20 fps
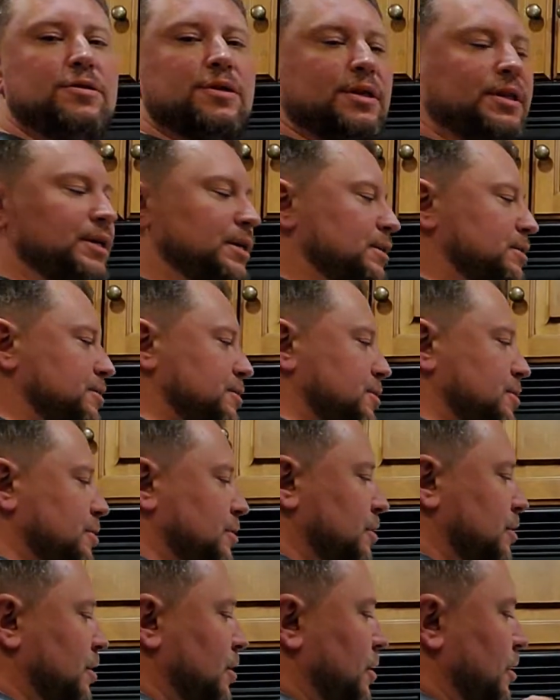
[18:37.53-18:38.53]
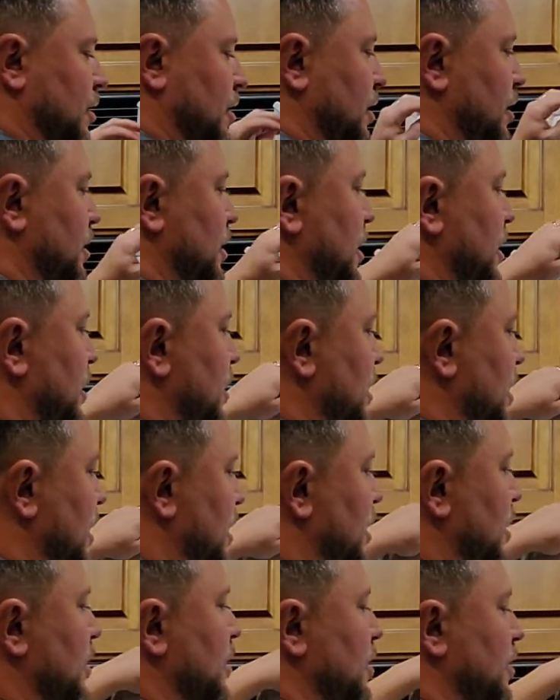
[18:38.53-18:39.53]
of this, and then
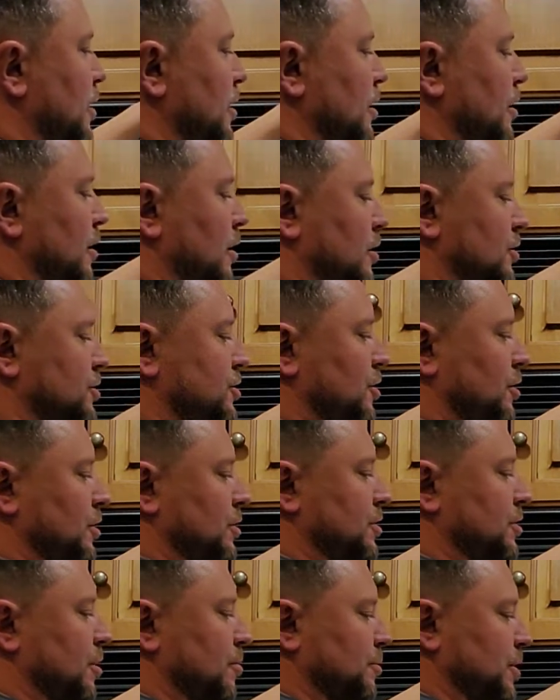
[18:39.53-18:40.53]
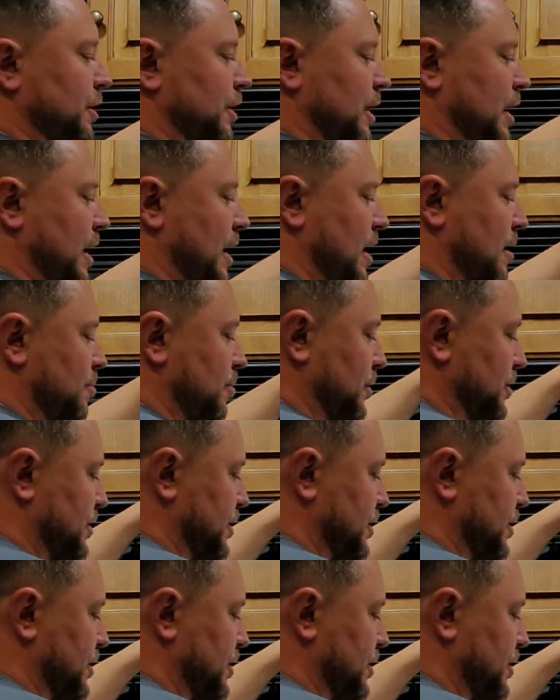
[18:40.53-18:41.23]
I'll show you something that happens